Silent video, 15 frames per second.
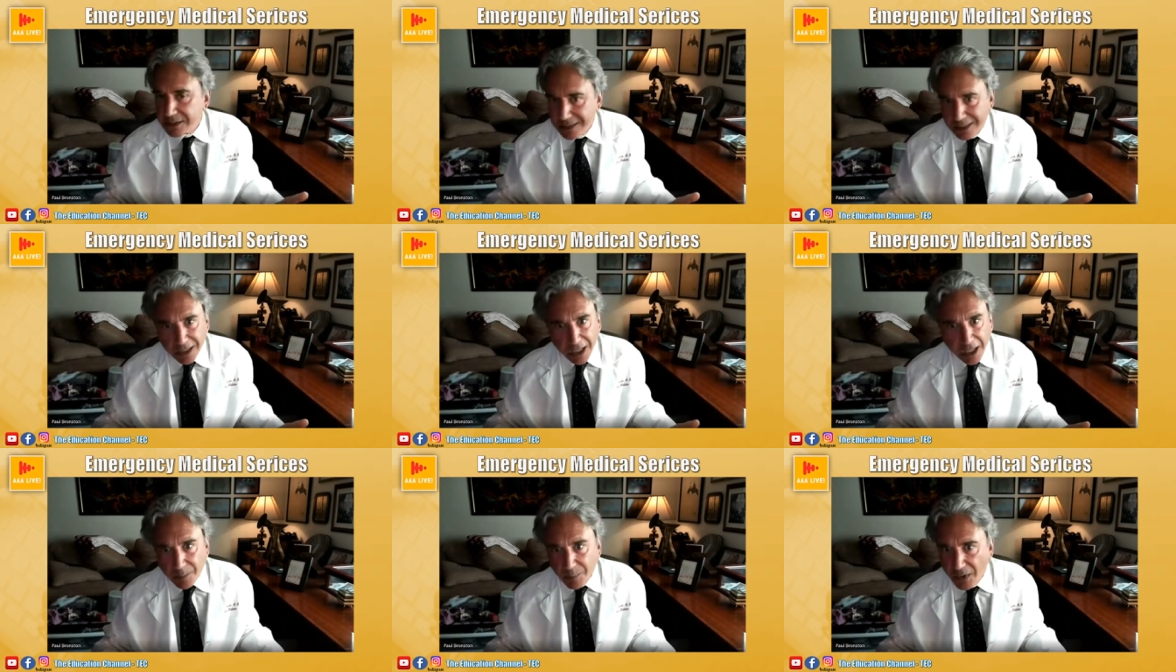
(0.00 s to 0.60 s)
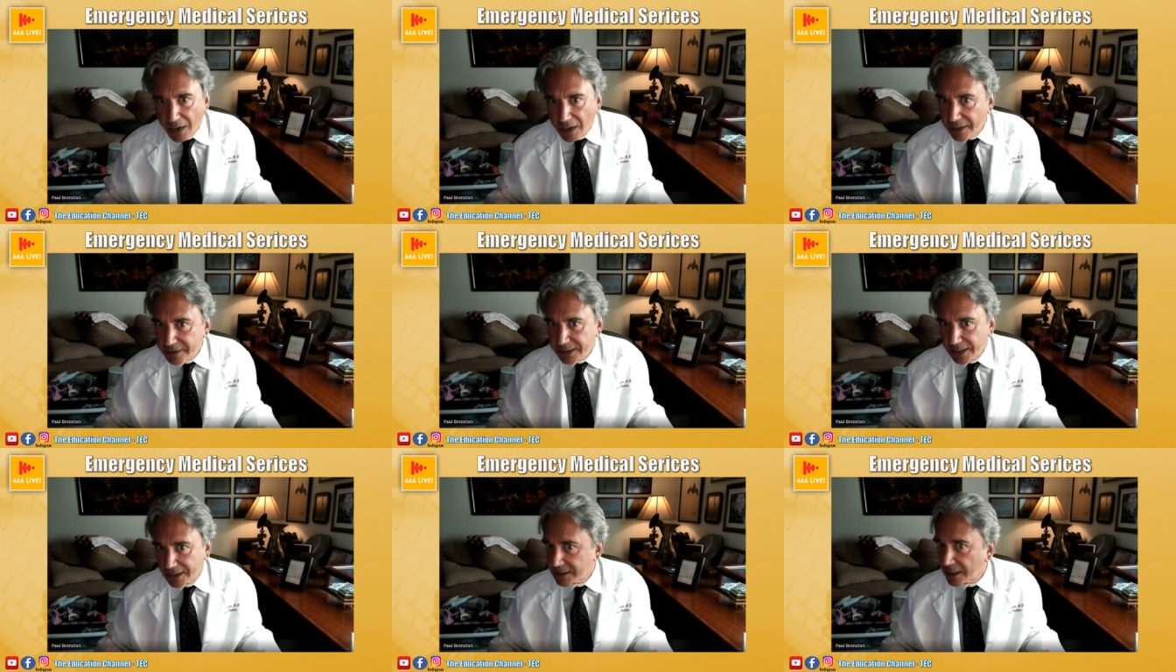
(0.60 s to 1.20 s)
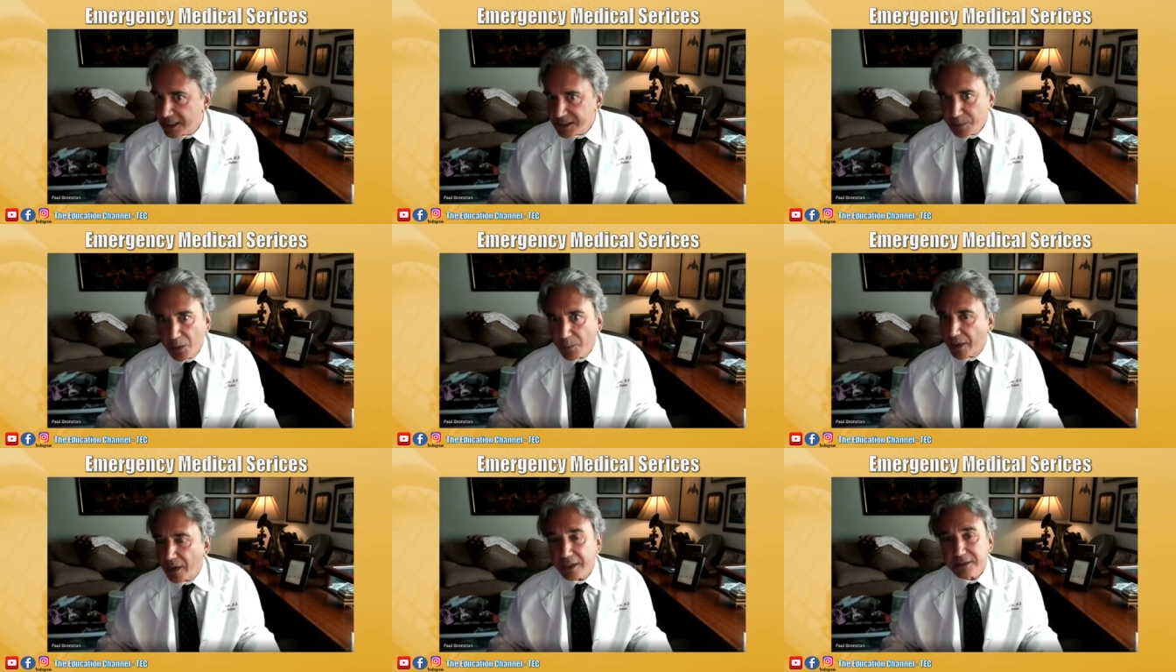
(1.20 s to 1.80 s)
There's a lot of politics. Hospital
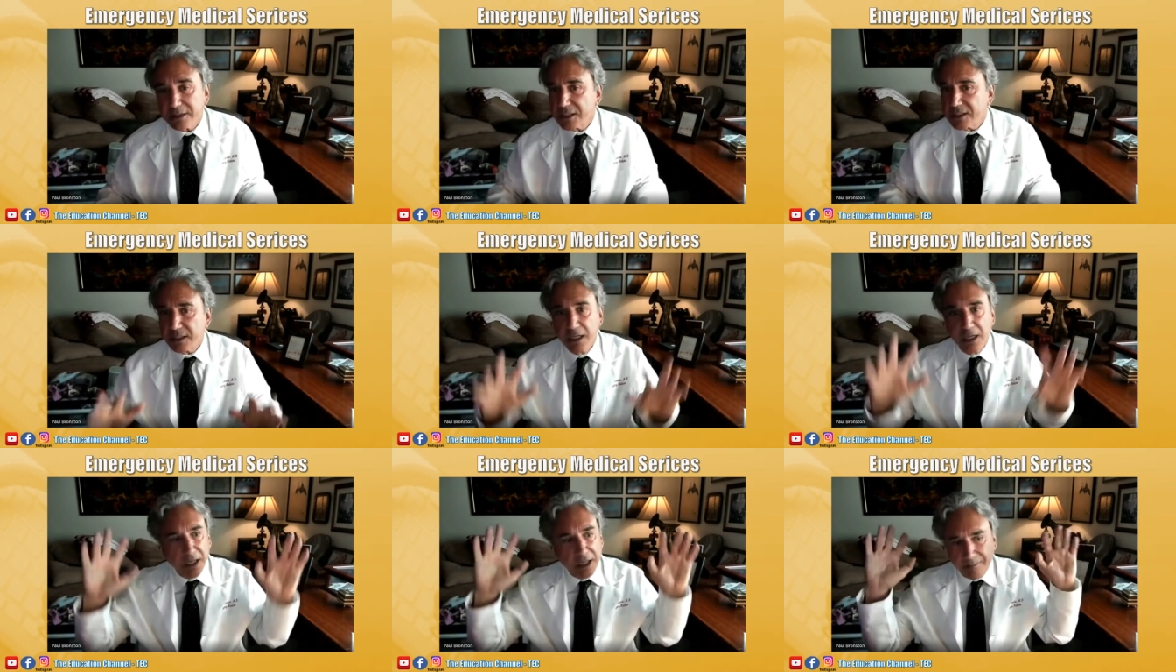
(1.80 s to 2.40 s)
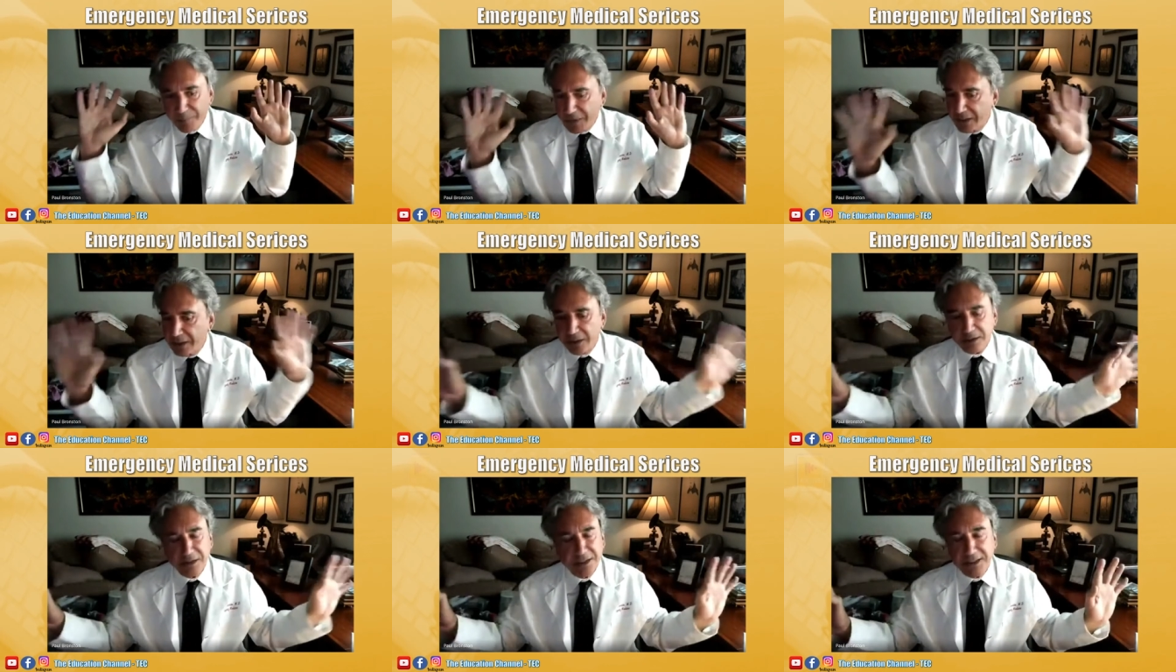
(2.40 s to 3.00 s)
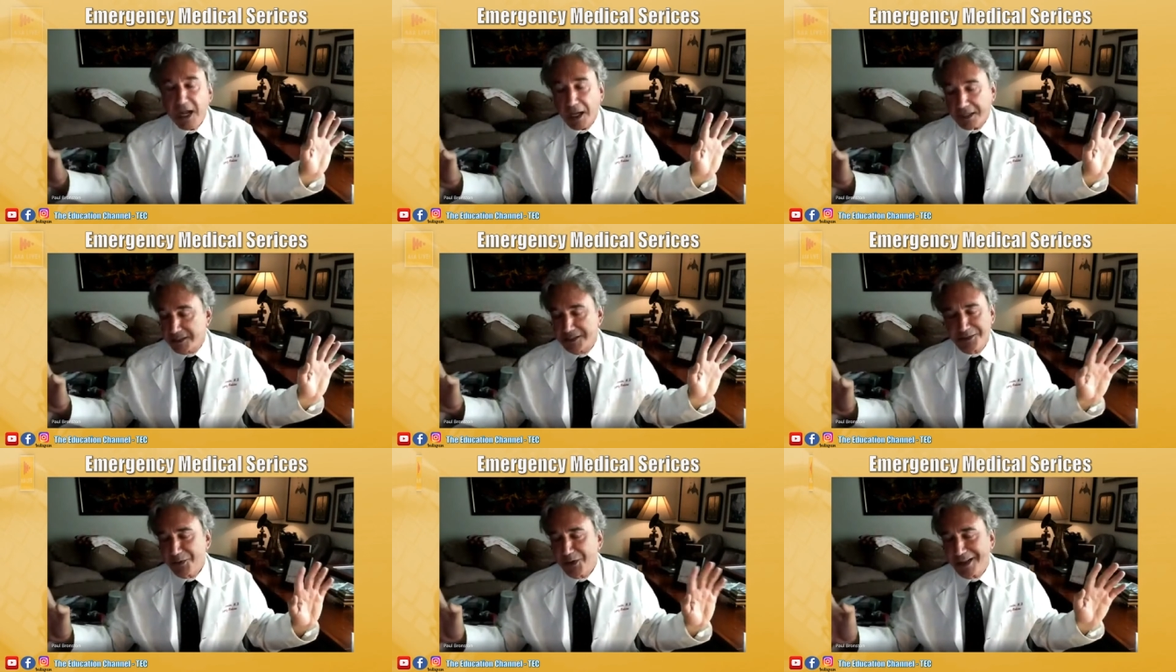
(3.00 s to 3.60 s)
politics
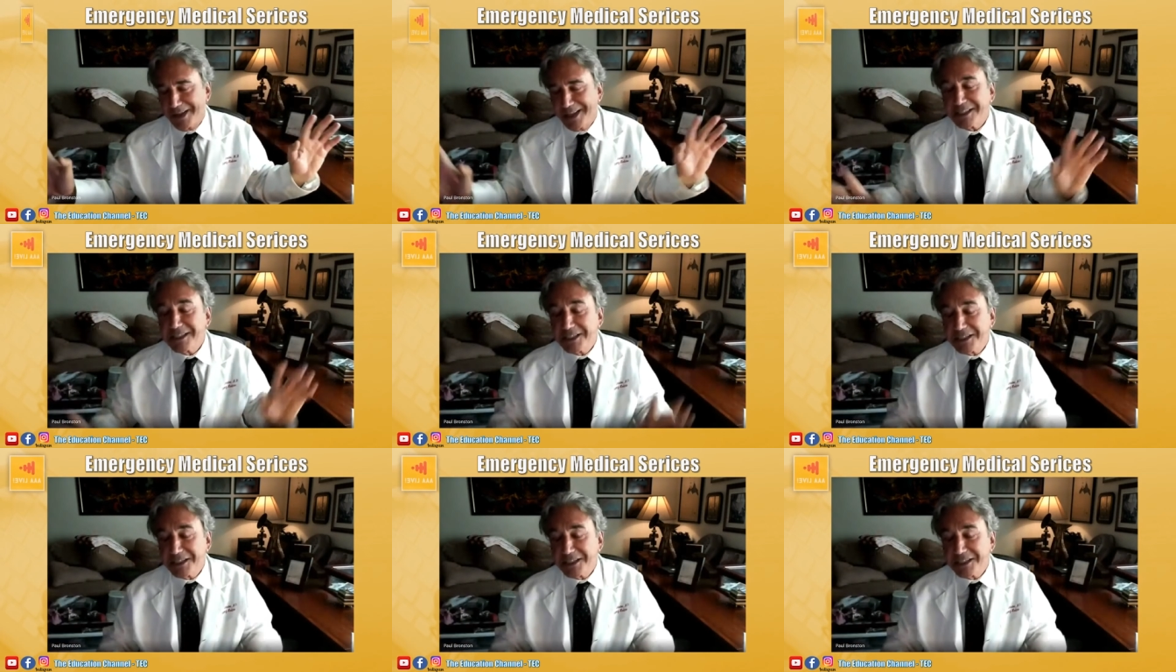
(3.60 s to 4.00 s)
sucks, really. It's